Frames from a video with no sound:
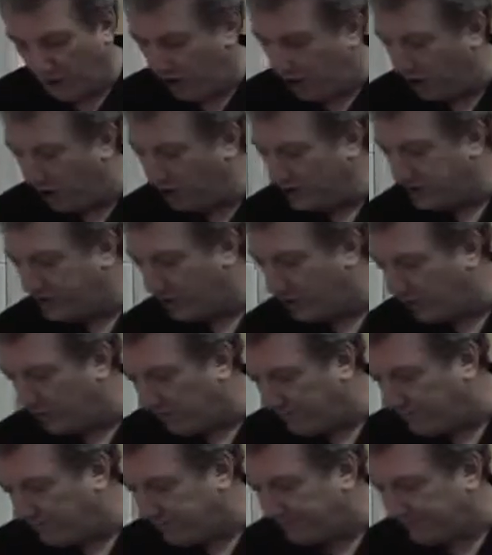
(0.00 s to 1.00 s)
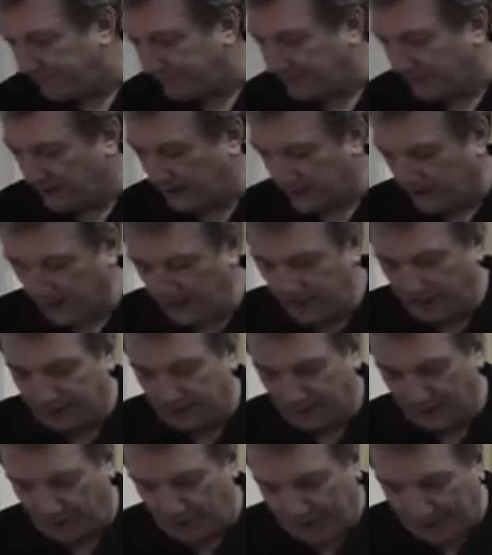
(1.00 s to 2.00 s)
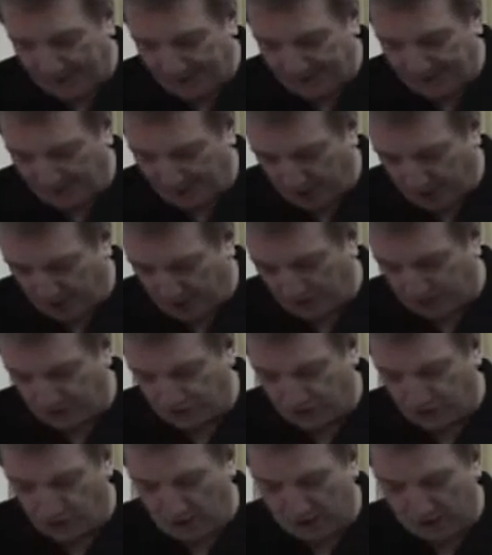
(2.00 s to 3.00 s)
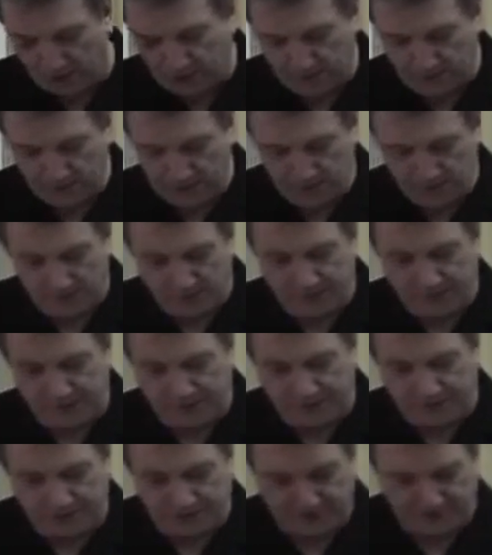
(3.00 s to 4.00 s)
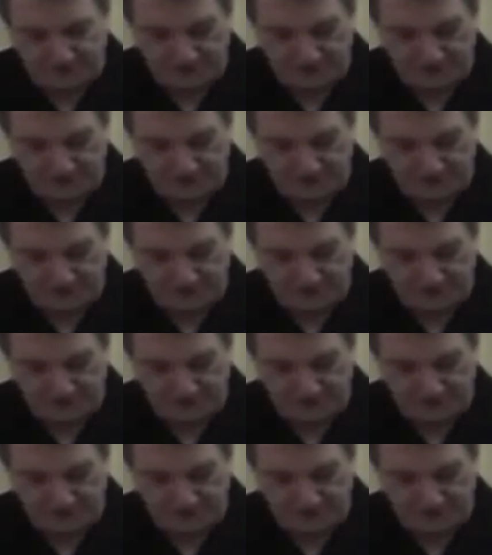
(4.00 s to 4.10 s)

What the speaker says: Also, if you had the color drawing, it might be a little